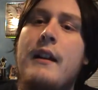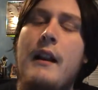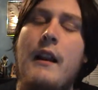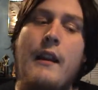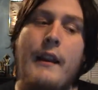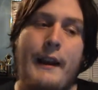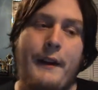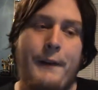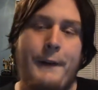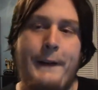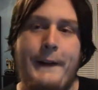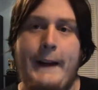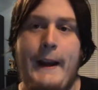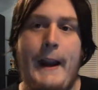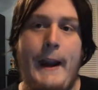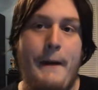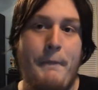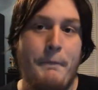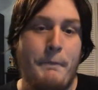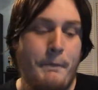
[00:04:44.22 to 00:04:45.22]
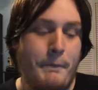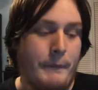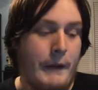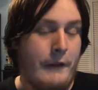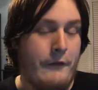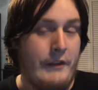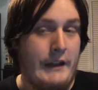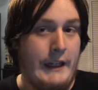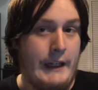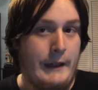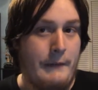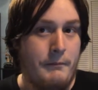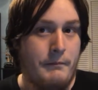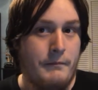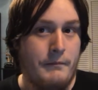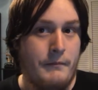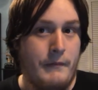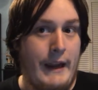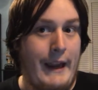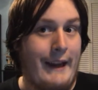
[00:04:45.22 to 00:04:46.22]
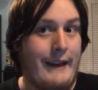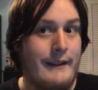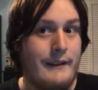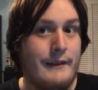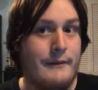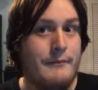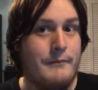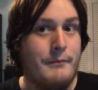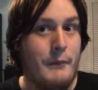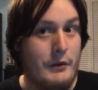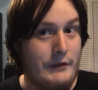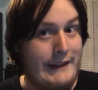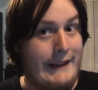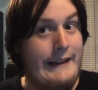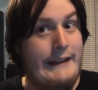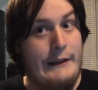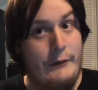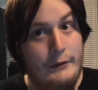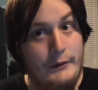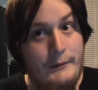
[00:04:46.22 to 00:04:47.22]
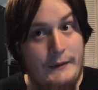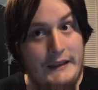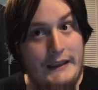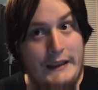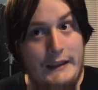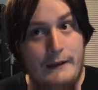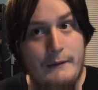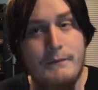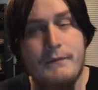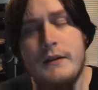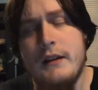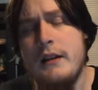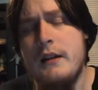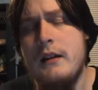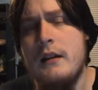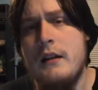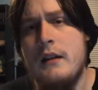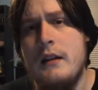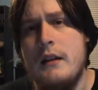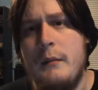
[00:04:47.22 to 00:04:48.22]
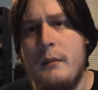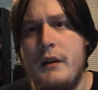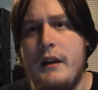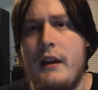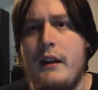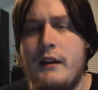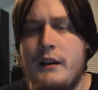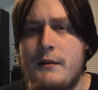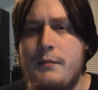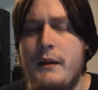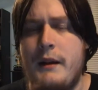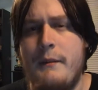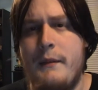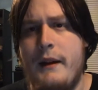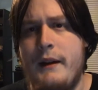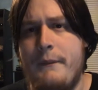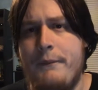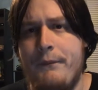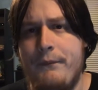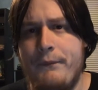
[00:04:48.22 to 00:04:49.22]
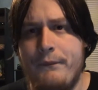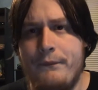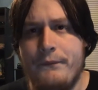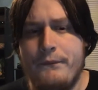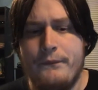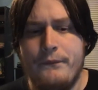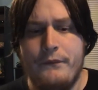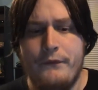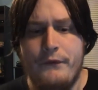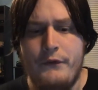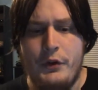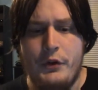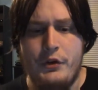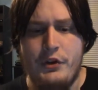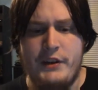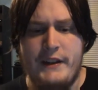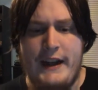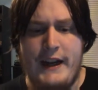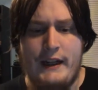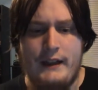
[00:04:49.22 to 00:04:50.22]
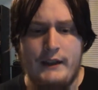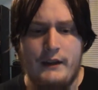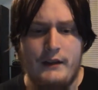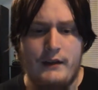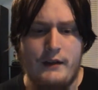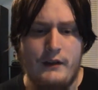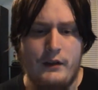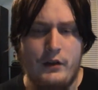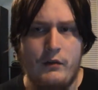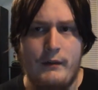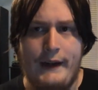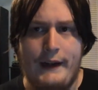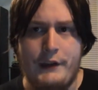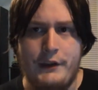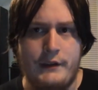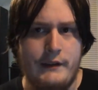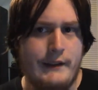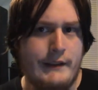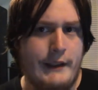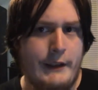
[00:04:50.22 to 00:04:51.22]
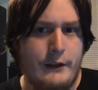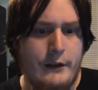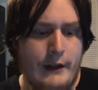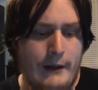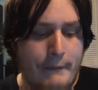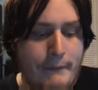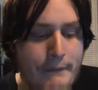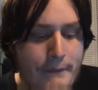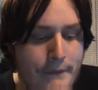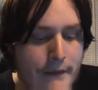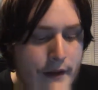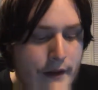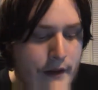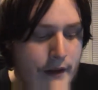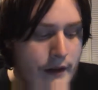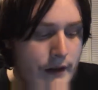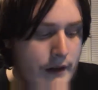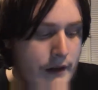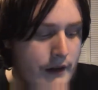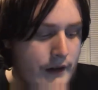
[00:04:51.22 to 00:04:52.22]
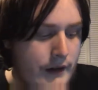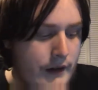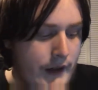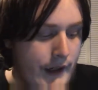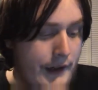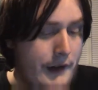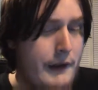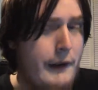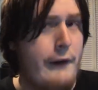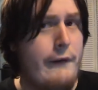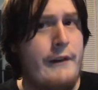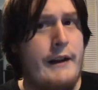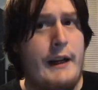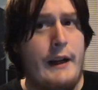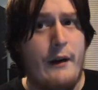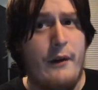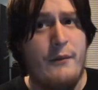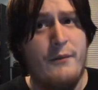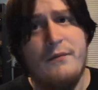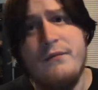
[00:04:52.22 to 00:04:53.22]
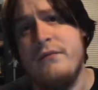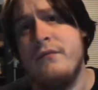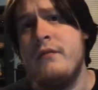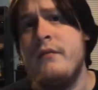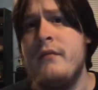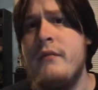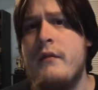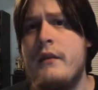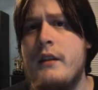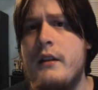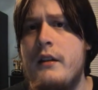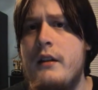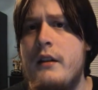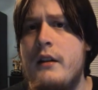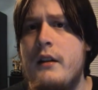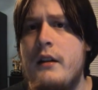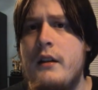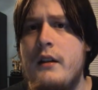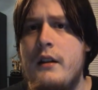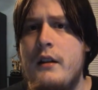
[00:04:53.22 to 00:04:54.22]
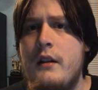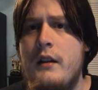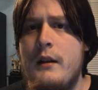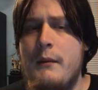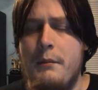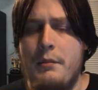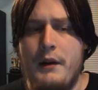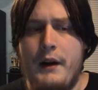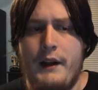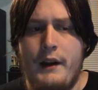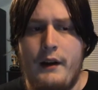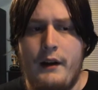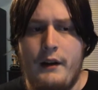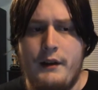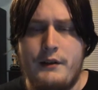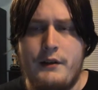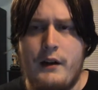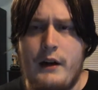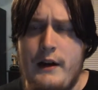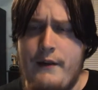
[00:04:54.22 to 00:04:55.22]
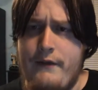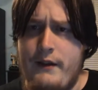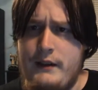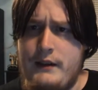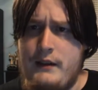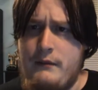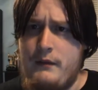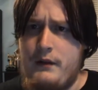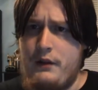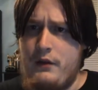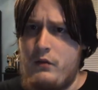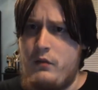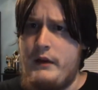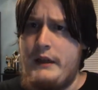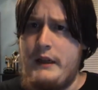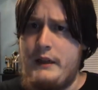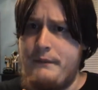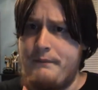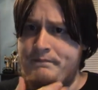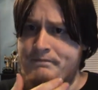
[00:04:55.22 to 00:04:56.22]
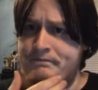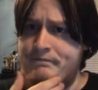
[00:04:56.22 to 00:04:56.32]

later in the game, if needed. And most likely it will be needed. But I'll explain my future tactics and corrections later on in another video. But sorry if I seem a little weird.